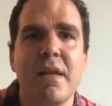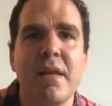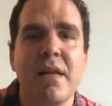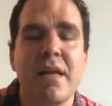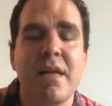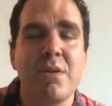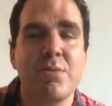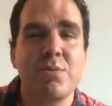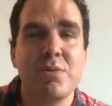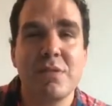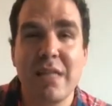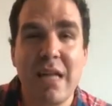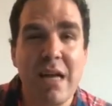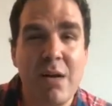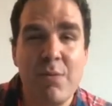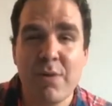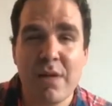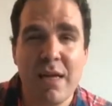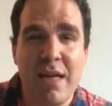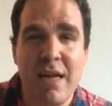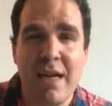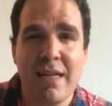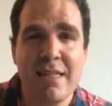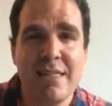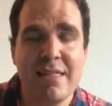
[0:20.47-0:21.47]
it was not what
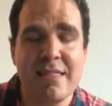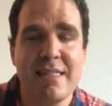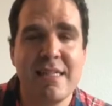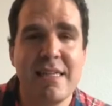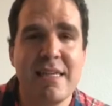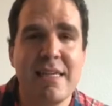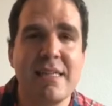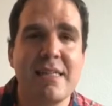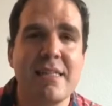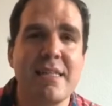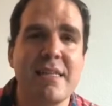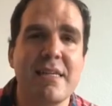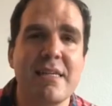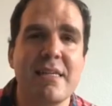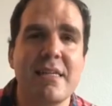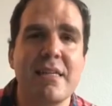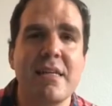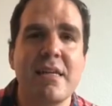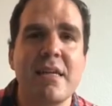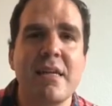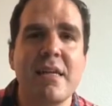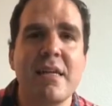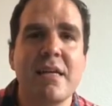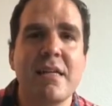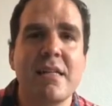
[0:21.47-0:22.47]
God intended.
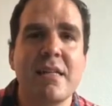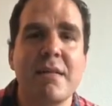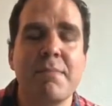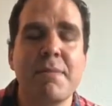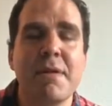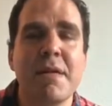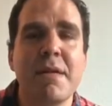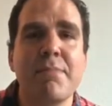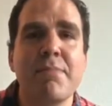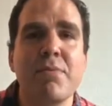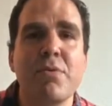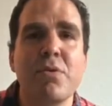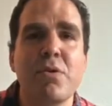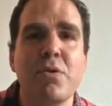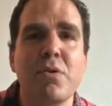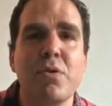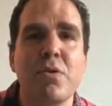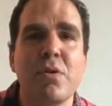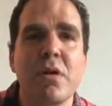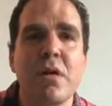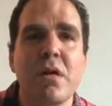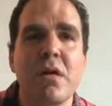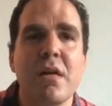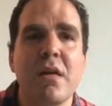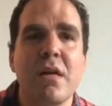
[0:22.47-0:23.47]
The people
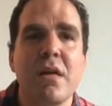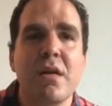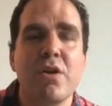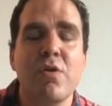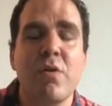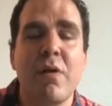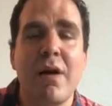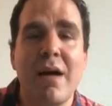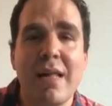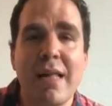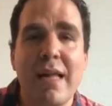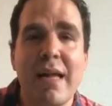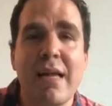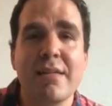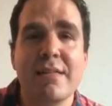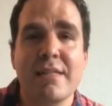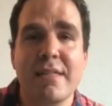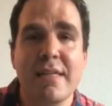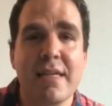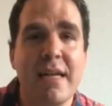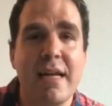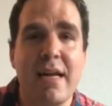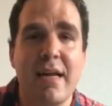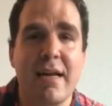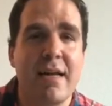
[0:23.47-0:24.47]
cried out to
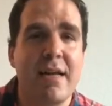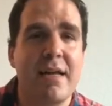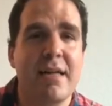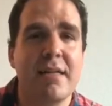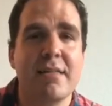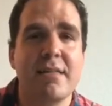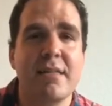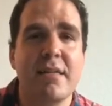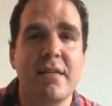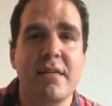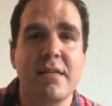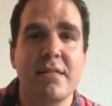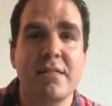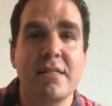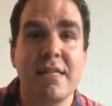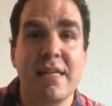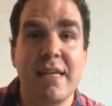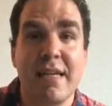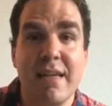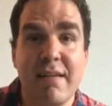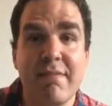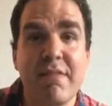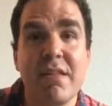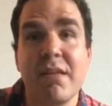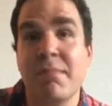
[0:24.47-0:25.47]
God to
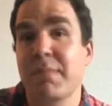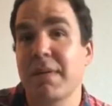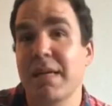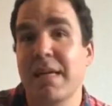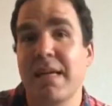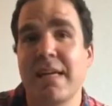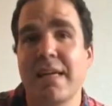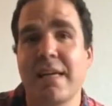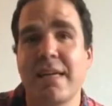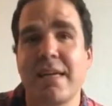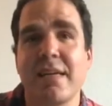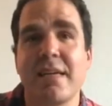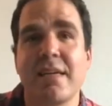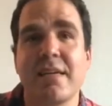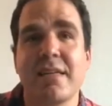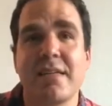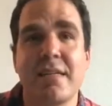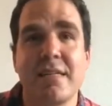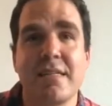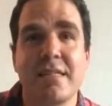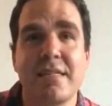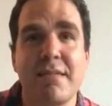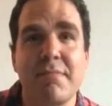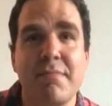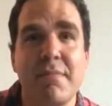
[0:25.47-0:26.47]
give them a king, to
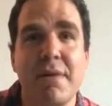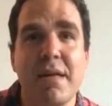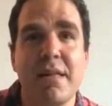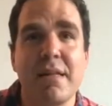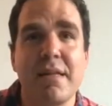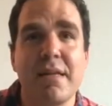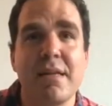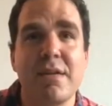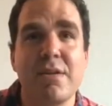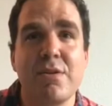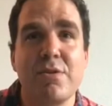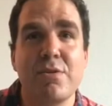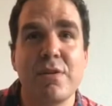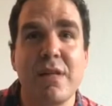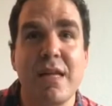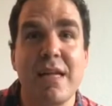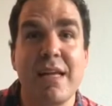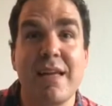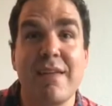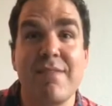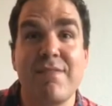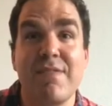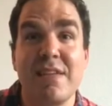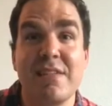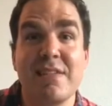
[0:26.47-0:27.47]
somebody who they
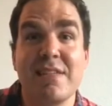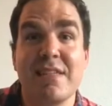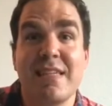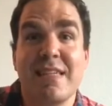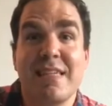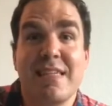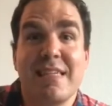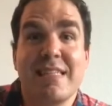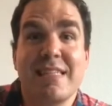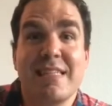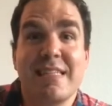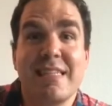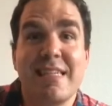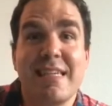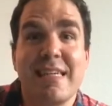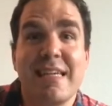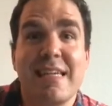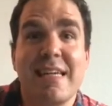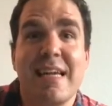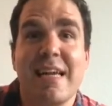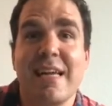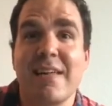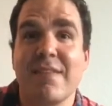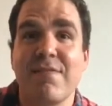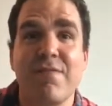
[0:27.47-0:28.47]
could physically see
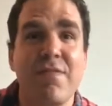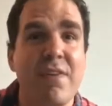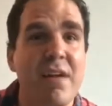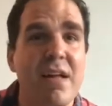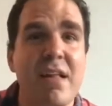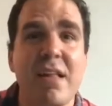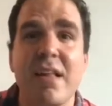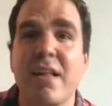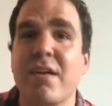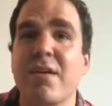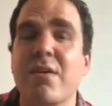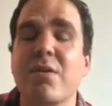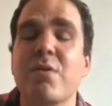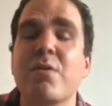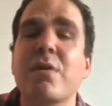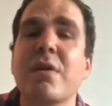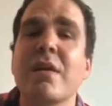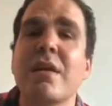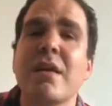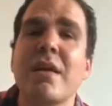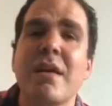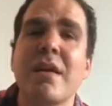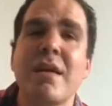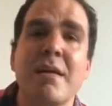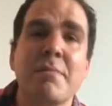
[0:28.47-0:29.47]
and follow.
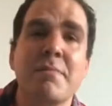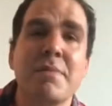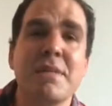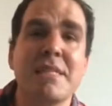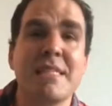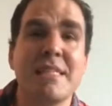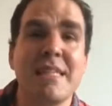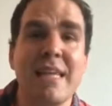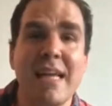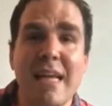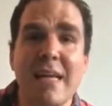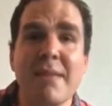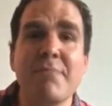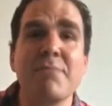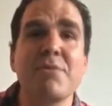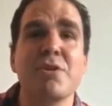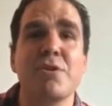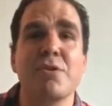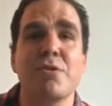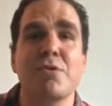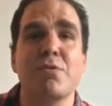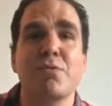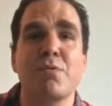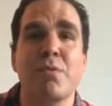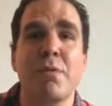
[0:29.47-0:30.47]
But
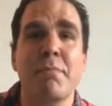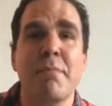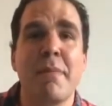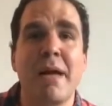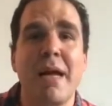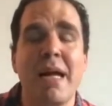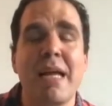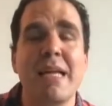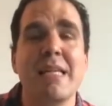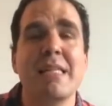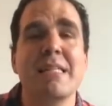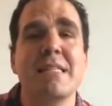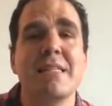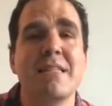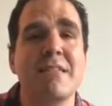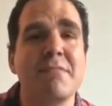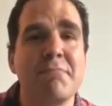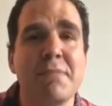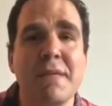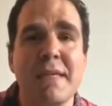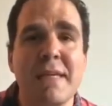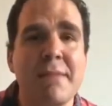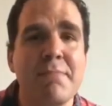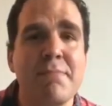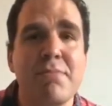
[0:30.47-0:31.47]
Samuel reminds the
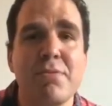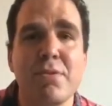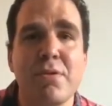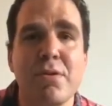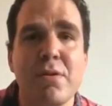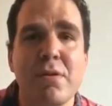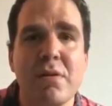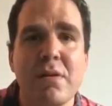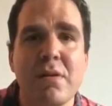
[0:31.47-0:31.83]
people